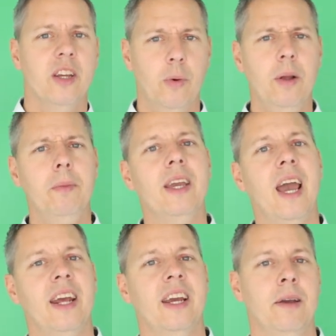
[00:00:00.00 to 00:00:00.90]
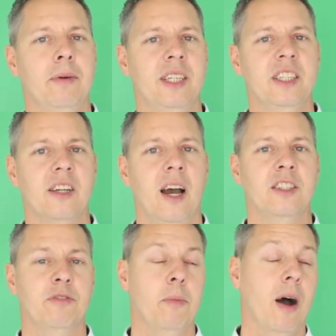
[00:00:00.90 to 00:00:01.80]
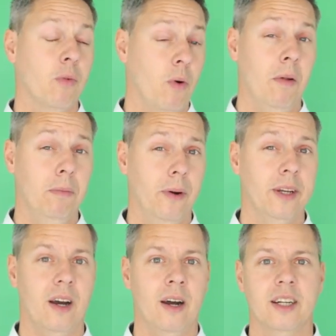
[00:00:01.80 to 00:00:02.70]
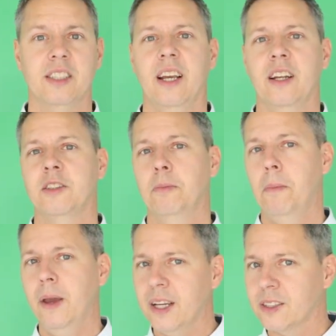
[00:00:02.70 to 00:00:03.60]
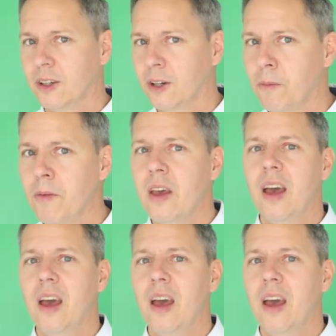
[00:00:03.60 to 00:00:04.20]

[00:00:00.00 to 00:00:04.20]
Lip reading: you will be getting an imaging size of about 1.8 arc seconds per pixel.